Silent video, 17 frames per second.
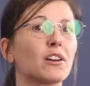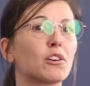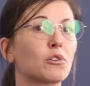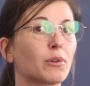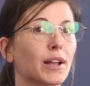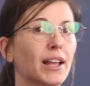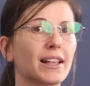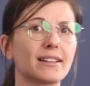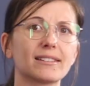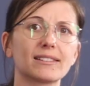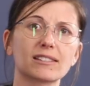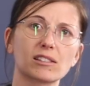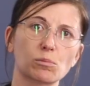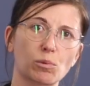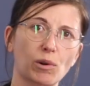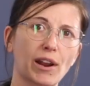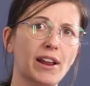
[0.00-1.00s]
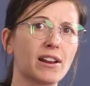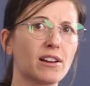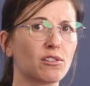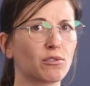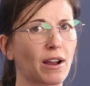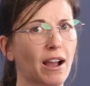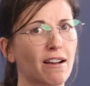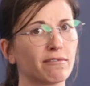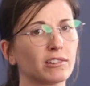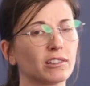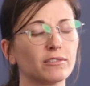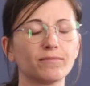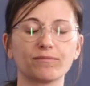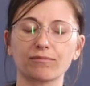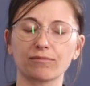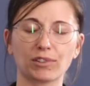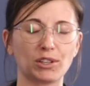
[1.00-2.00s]
Grit, spray, gravel,
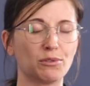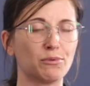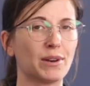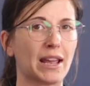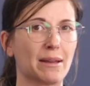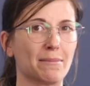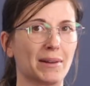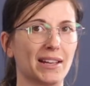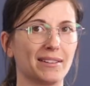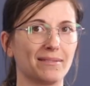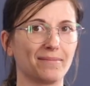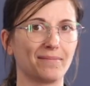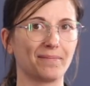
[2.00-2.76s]
you name it.